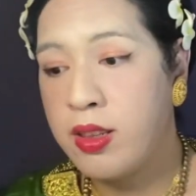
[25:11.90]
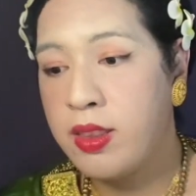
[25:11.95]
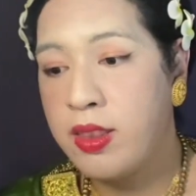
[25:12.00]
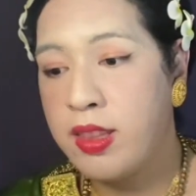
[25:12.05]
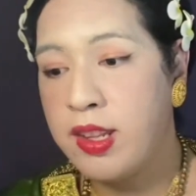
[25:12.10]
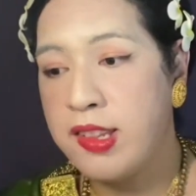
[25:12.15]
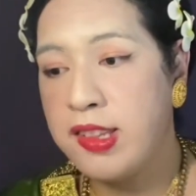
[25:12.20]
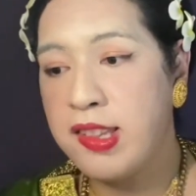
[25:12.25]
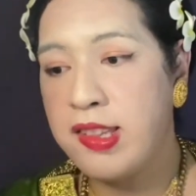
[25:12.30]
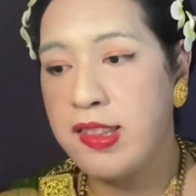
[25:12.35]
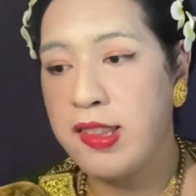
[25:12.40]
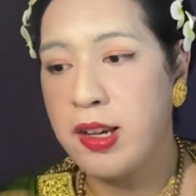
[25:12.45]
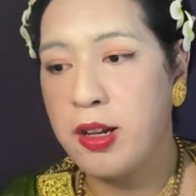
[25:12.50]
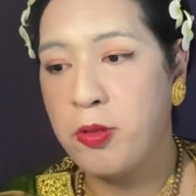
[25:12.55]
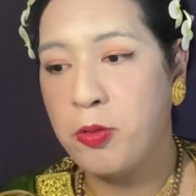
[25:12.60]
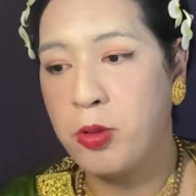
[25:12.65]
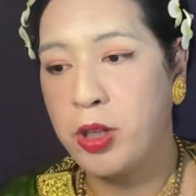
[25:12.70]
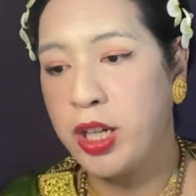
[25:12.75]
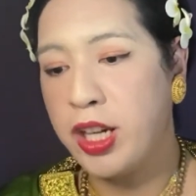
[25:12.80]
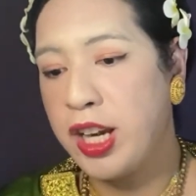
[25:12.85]
This is not
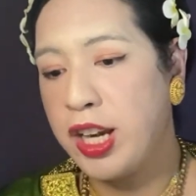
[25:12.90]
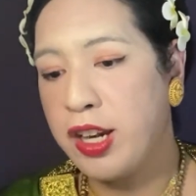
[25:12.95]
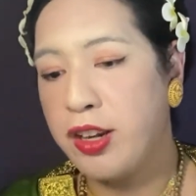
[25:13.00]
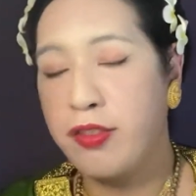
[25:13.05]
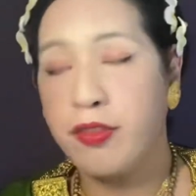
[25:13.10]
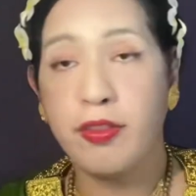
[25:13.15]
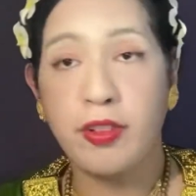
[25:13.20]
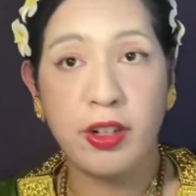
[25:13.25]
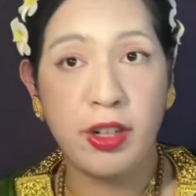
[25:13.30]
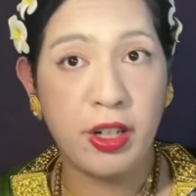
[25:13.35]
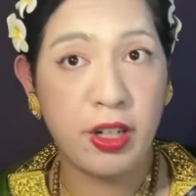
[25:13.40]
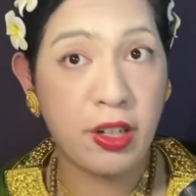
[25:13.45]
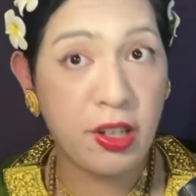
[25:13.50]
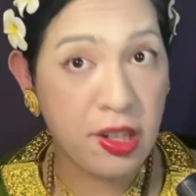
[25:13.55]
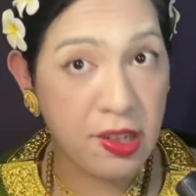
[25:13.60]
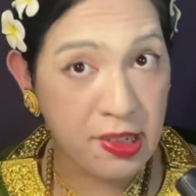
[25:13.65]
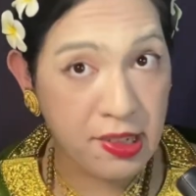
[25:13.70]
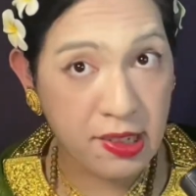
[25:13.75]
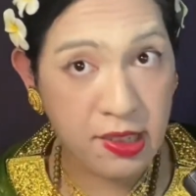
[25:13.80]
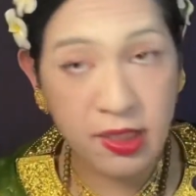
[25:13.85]
working for
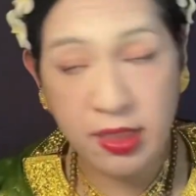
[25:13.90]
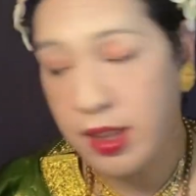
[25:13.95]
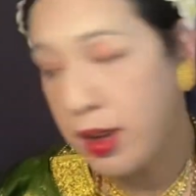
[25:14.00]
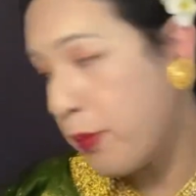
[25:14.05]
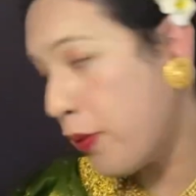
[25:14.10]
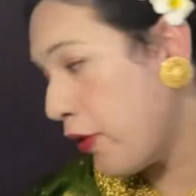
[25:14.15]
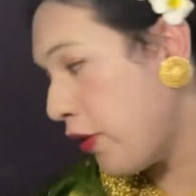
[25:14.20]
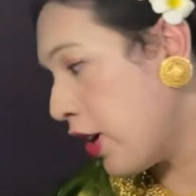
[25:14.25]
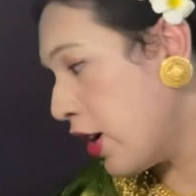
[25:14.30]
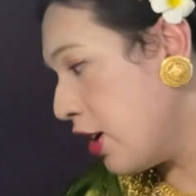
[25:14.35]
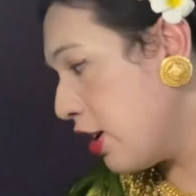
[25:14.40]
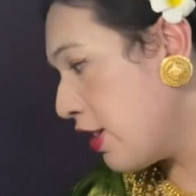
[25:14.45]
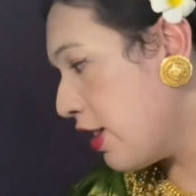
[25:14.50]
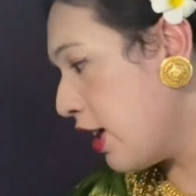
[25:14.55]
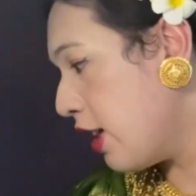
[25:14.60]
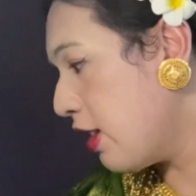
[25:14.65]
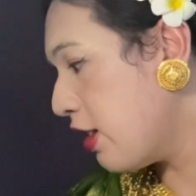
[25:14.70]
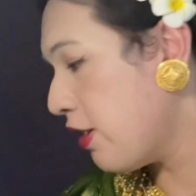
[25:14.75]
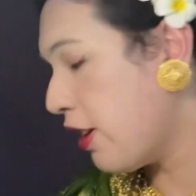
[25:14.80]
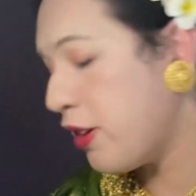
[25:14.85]
this type of
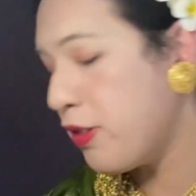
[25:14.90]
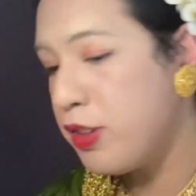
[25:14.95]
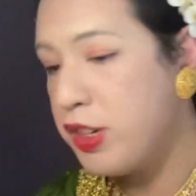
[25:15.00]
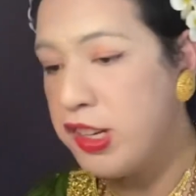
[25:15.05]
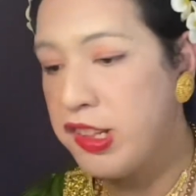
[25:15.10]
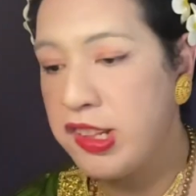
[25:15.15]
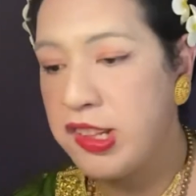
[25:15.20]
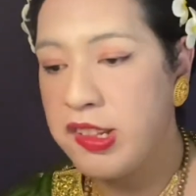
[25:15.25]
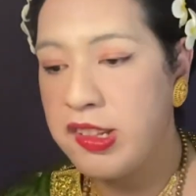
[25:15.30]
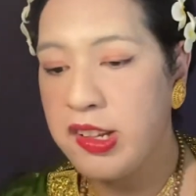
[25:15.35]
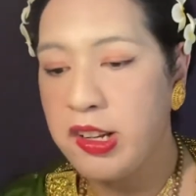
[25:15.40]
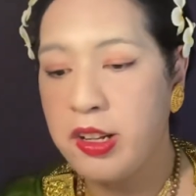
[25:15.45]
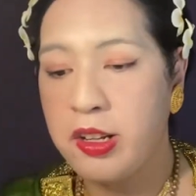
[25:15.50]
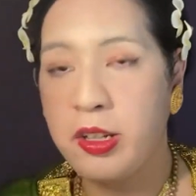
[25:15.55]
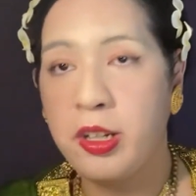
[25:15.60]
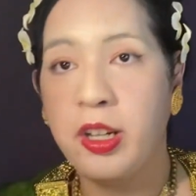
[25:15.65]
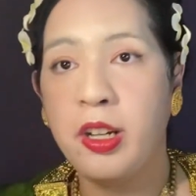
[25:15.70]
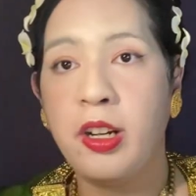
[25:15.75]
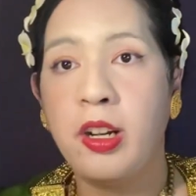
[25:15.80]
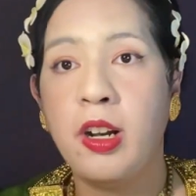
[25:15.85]
hairstyle, so I'll just use
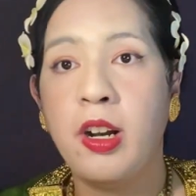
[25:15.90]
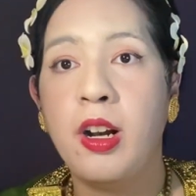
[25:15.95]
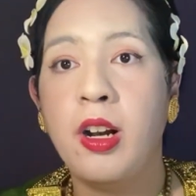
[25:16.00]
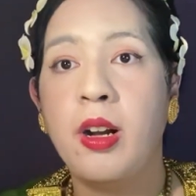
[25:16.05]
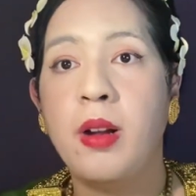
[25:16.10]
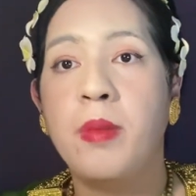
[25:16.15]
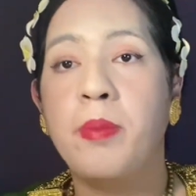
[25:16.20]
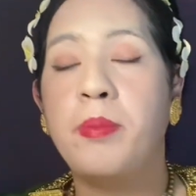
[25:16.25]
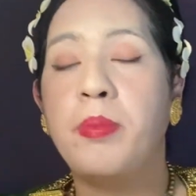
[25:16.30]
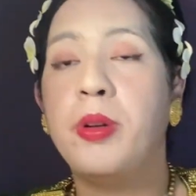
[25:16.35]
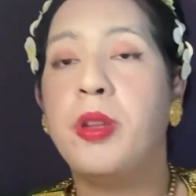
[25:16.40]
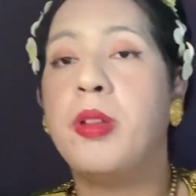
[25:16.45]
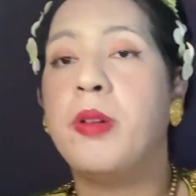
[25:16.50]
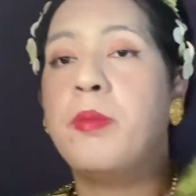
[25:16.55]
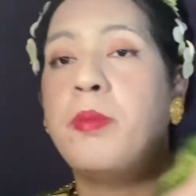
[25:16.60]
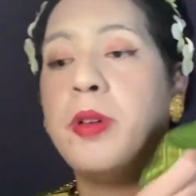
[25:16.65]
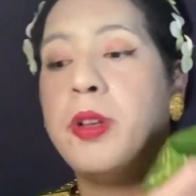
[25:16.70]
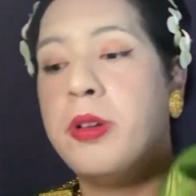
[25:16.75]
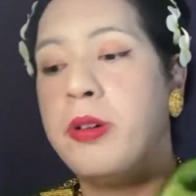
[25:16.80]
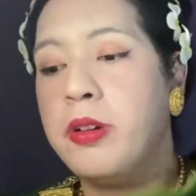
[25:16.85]
another
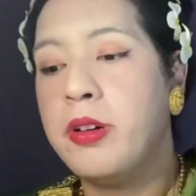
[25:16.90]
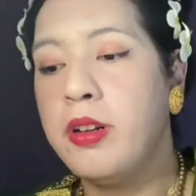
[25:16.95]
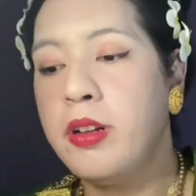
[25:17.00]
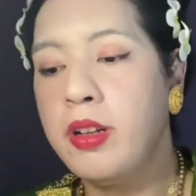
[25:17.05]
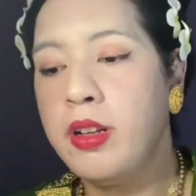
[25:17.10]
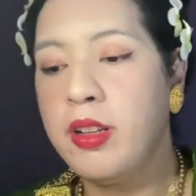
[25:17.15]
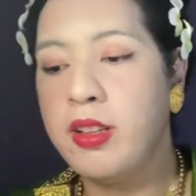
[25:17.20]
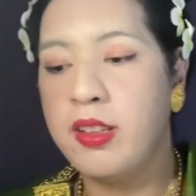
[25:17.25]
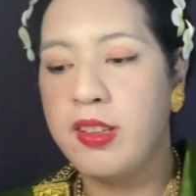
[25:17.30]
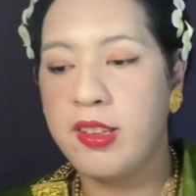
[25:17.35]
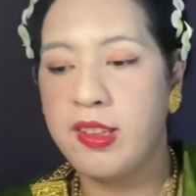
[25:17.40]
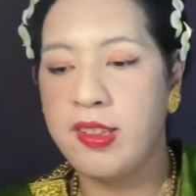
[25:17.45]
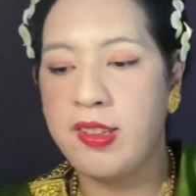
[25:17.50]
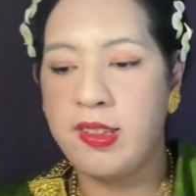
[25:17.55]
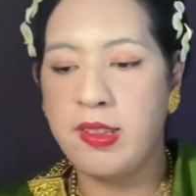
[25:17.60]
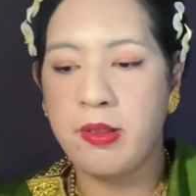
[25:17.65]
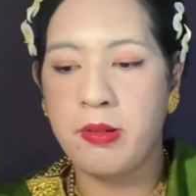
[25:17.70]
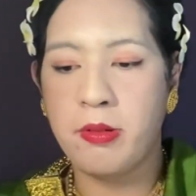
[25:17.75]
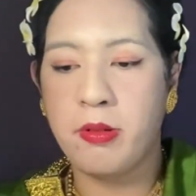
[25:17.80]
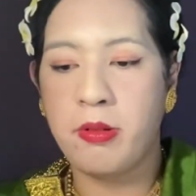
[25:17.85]
pudong.
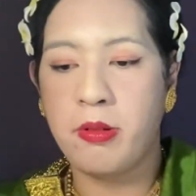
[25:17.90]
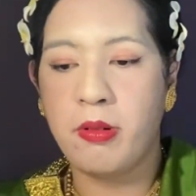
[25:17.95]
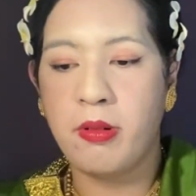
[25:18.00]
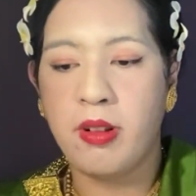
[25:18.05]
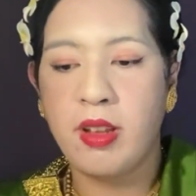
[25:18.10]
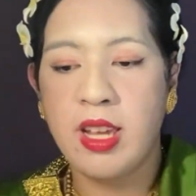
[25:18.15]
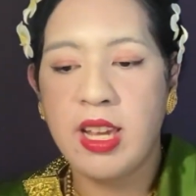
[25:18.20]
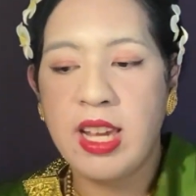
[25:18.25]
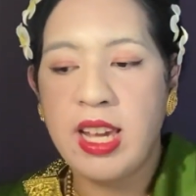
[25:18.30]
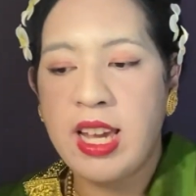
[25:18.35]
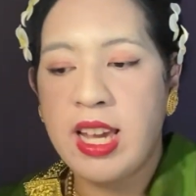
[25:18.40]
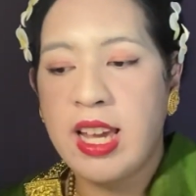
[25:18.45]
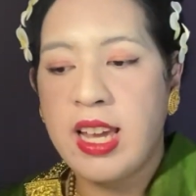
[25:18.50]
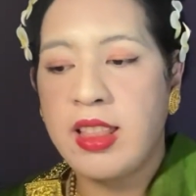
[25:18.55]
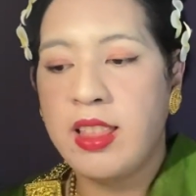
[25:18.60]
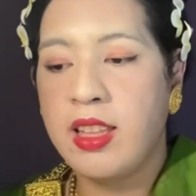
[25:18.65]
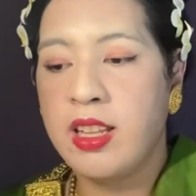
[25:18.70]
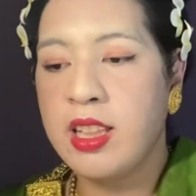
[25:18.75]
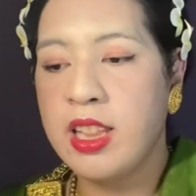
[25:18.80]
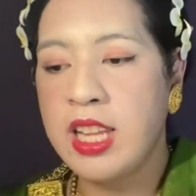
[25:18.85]
So
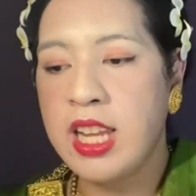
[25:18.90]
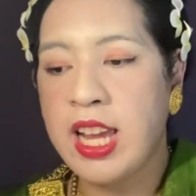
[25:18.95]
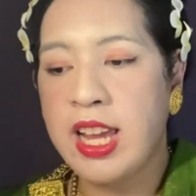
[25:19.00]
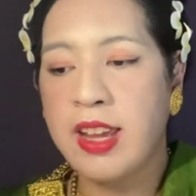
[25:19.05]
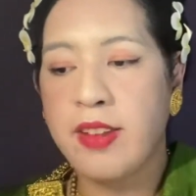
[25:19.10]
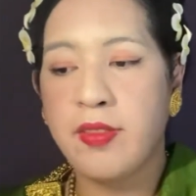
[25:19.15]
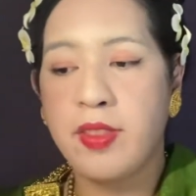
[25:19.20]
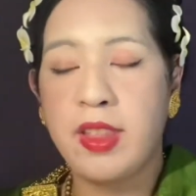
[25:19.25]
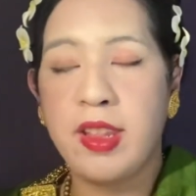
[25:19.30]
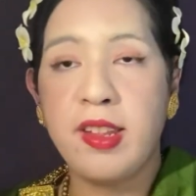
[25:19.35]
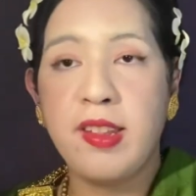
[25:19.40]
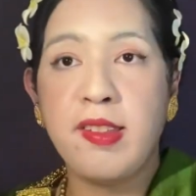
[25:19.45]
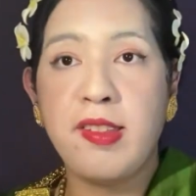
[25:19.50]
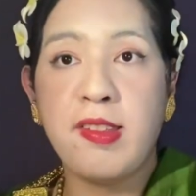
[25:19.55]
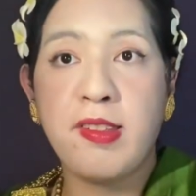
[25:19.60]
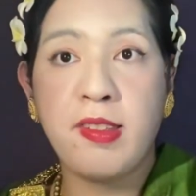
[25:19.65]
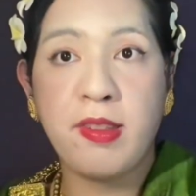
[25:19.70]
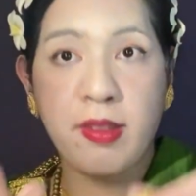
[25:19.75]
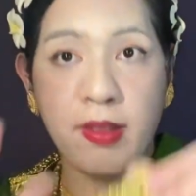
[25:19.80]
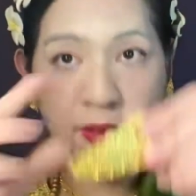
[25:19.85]
luckily I have
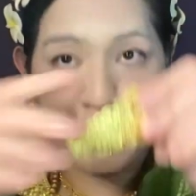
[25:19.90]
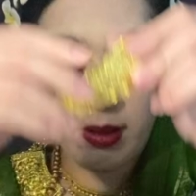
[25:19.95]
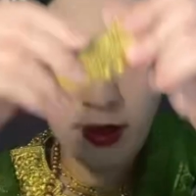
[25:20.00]
this.